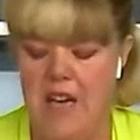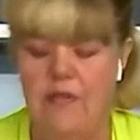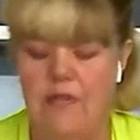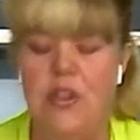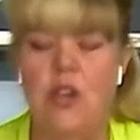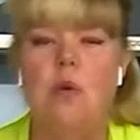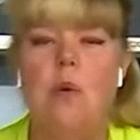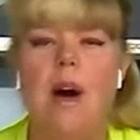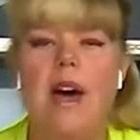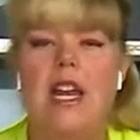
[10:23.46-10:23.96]

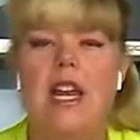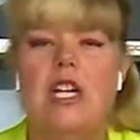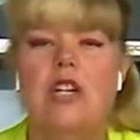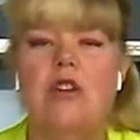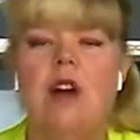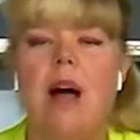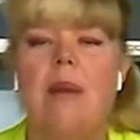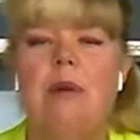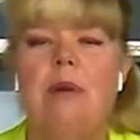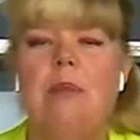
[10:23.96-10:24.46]
if you want to
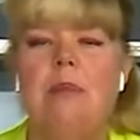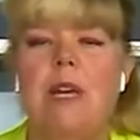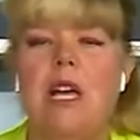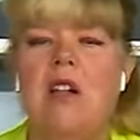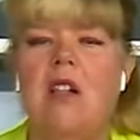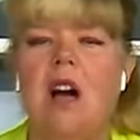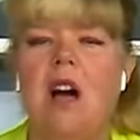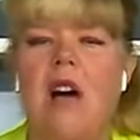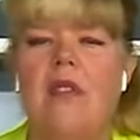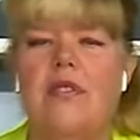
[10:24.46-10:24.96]
drop a
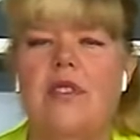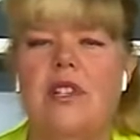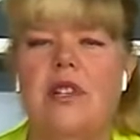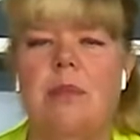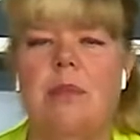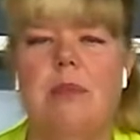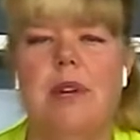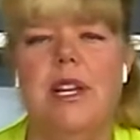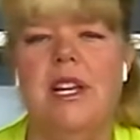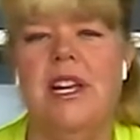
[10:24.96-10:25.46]
meal off to
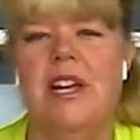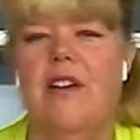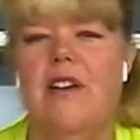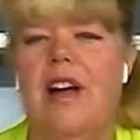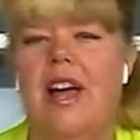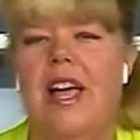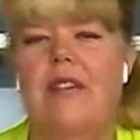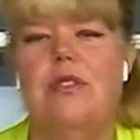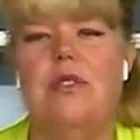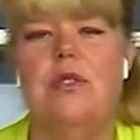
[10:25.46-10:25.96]
somebody,
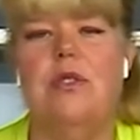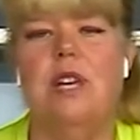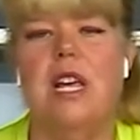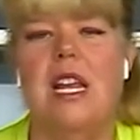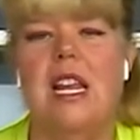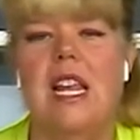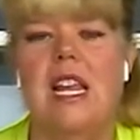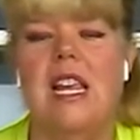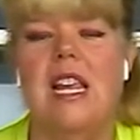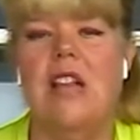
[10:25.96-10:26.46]
here I have
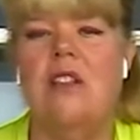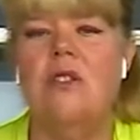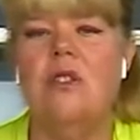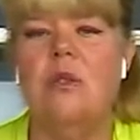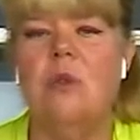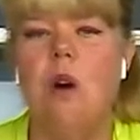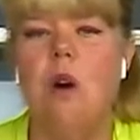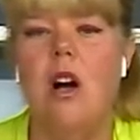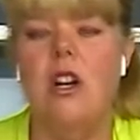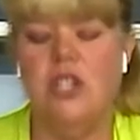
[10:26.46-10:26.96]
zucchini and
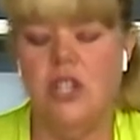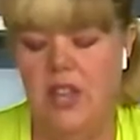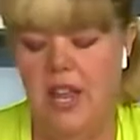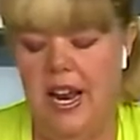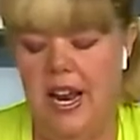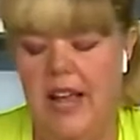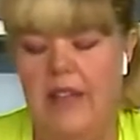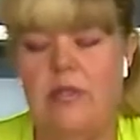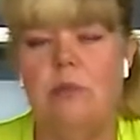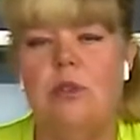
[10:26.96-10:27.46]
yellow squash, and
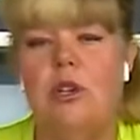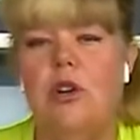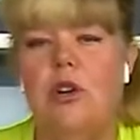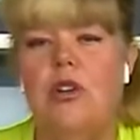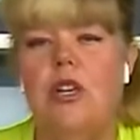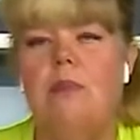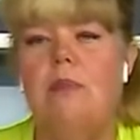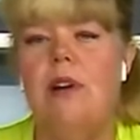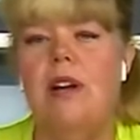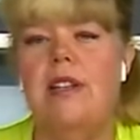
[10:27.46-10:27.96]
then I have some
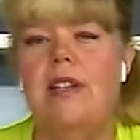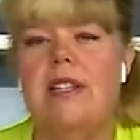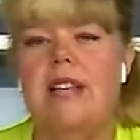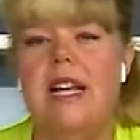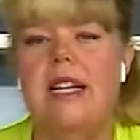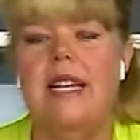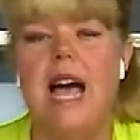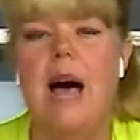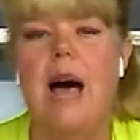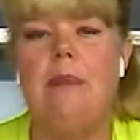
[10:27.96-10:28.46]
turkey breasts
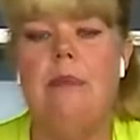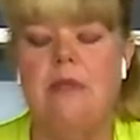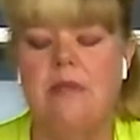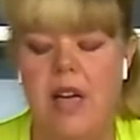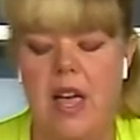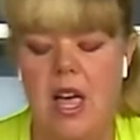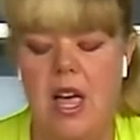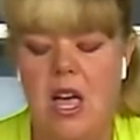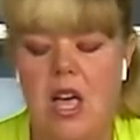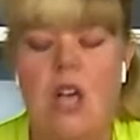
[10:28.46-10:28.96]
on top
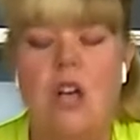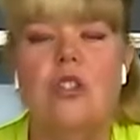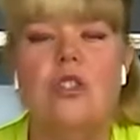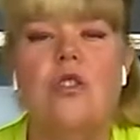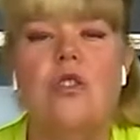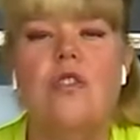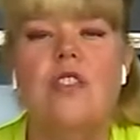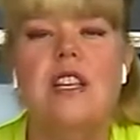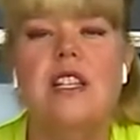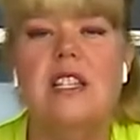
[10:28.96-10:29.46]
of it.
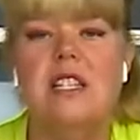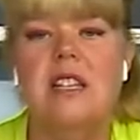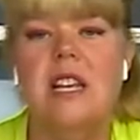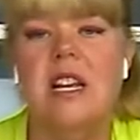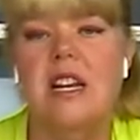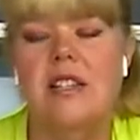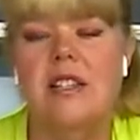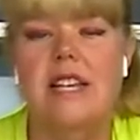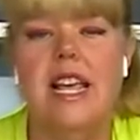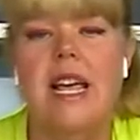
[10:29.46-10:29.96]
So this is
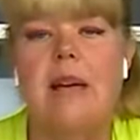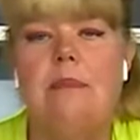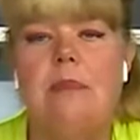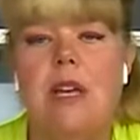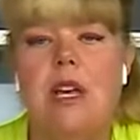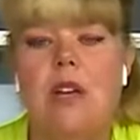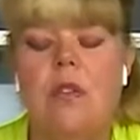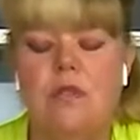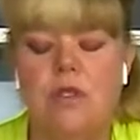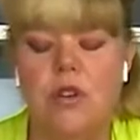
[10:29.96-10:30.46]
a say a
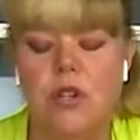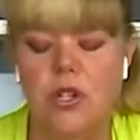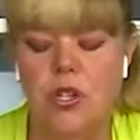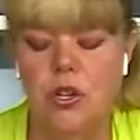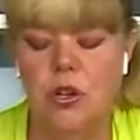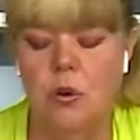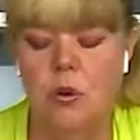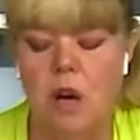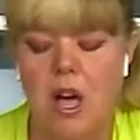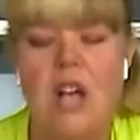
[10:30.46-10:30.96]
meal for
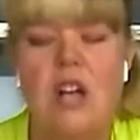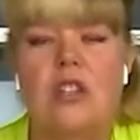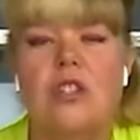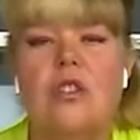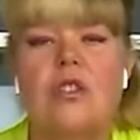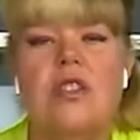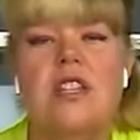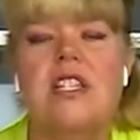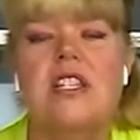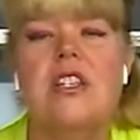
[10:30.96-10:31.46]
two.
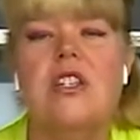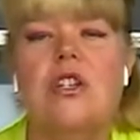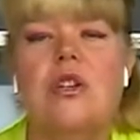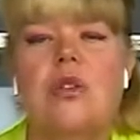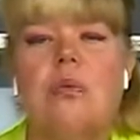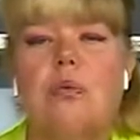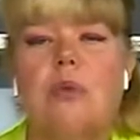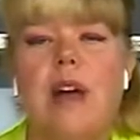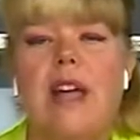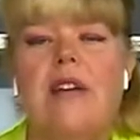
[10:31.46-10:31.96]
So this is
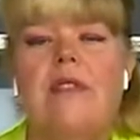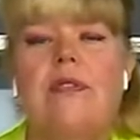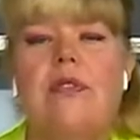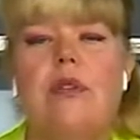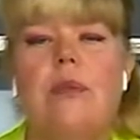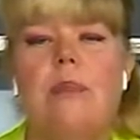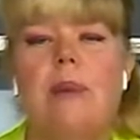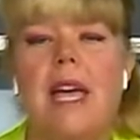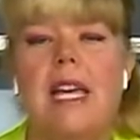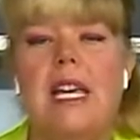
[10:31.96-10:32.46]
great
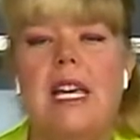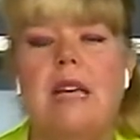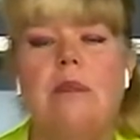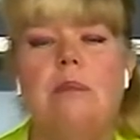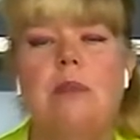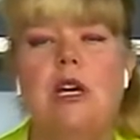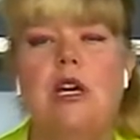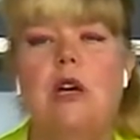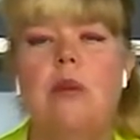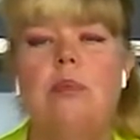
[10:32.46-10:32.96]
for
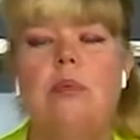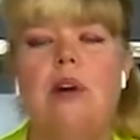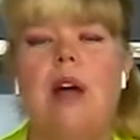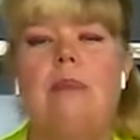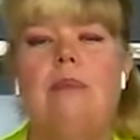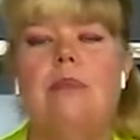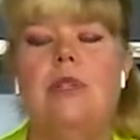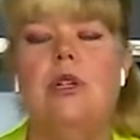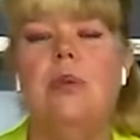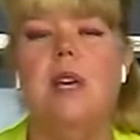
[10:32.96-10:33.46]
making meal
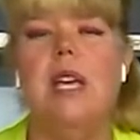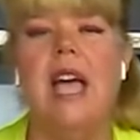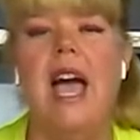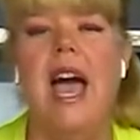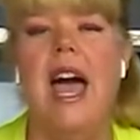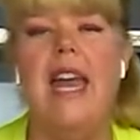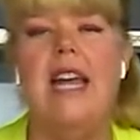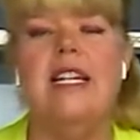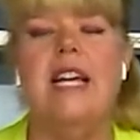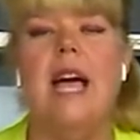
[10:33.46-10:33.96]
prep, doing
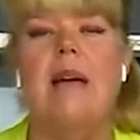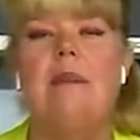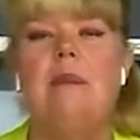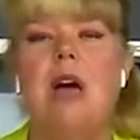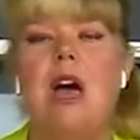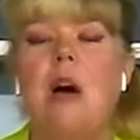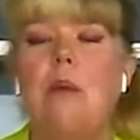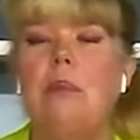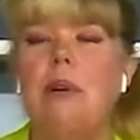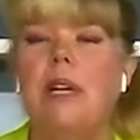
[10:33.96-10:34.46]
ahead of time.
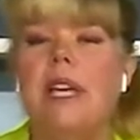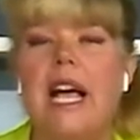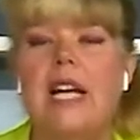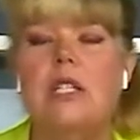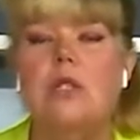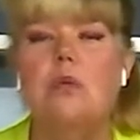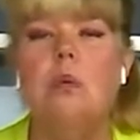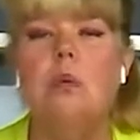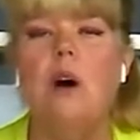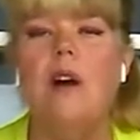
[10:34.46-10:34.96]
But
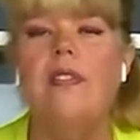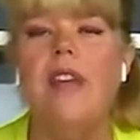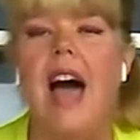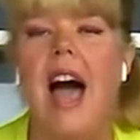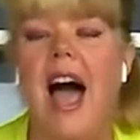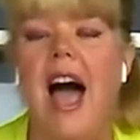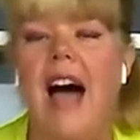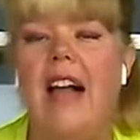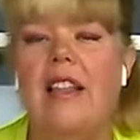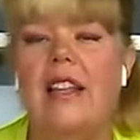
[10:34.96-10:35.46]
guess what? The
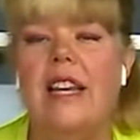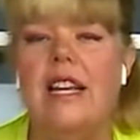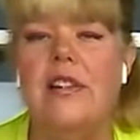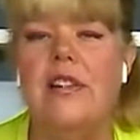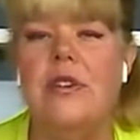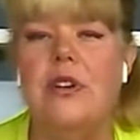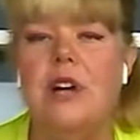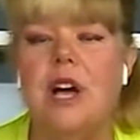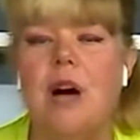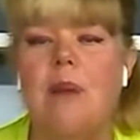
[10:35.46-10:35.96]

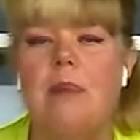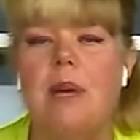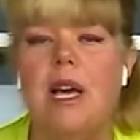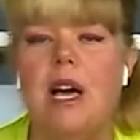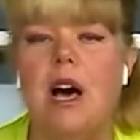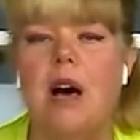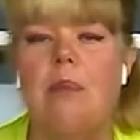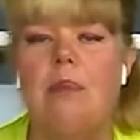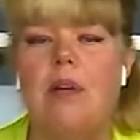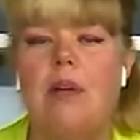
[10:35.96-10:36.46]
holidays are
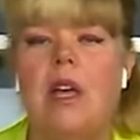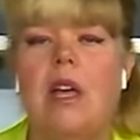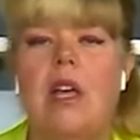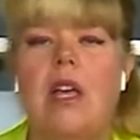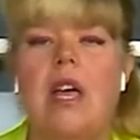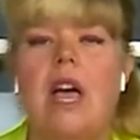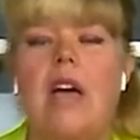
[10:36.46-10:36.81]
coming up.